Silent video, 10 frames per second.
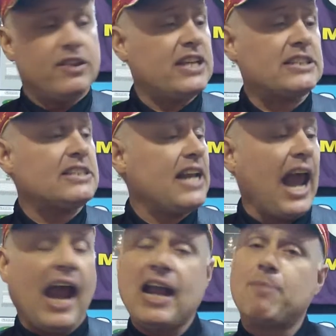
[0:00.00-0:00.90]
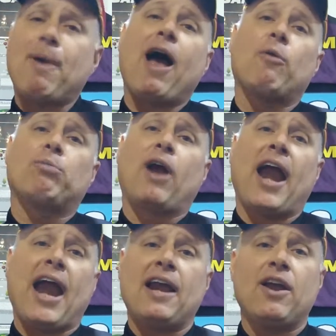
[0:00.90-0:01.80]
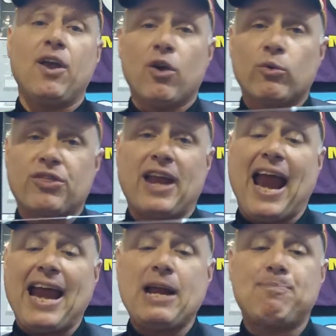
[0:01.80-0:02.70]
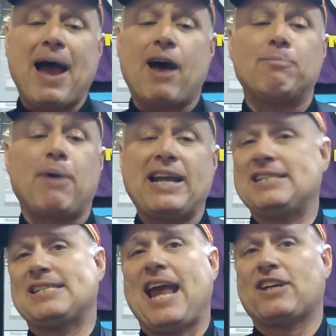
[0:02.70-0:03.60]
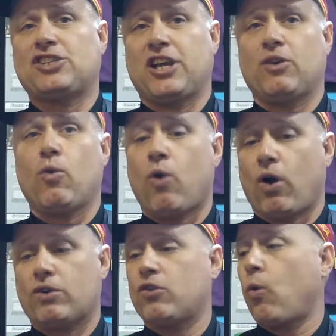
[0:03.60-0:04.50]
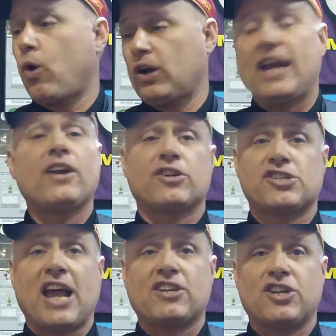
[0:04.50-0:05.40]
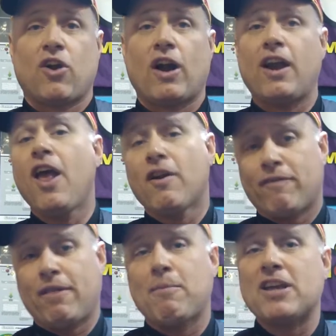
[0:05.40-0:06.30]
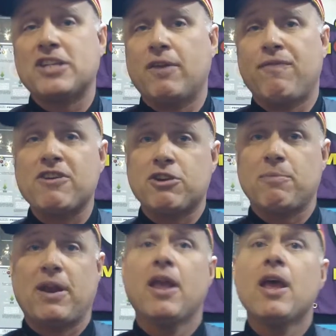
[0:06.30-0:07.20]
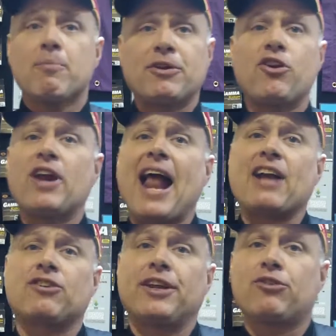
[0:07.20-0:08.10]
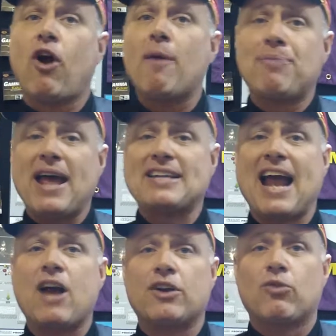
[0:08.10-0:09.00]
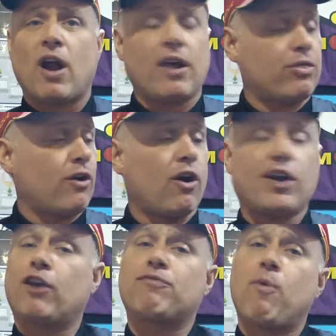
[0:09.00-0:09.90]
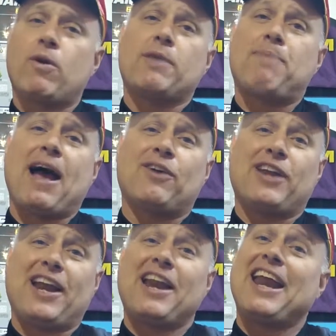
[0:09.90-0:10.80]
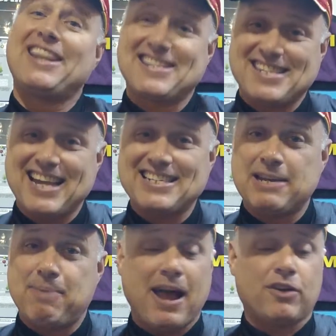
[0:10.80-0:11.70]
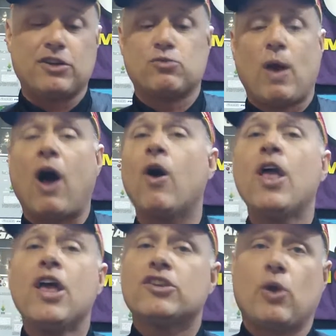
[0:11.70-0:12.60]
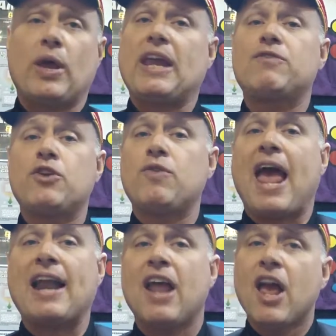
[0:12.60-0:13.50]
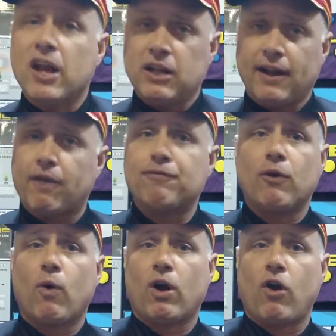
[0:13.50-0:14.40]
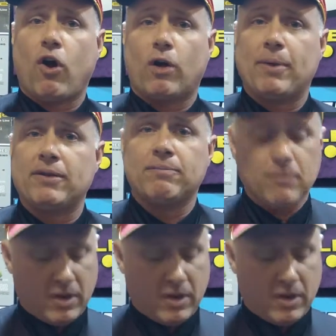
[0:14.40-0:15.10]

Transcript: This is an 80 pound braid with an 80 pound bite section or leader section on it for the musky fishermen. But you can actually drop that down and run a 30 or 40 pound in it in the 60 pound as well. So it gives you that clear fluorocarbon,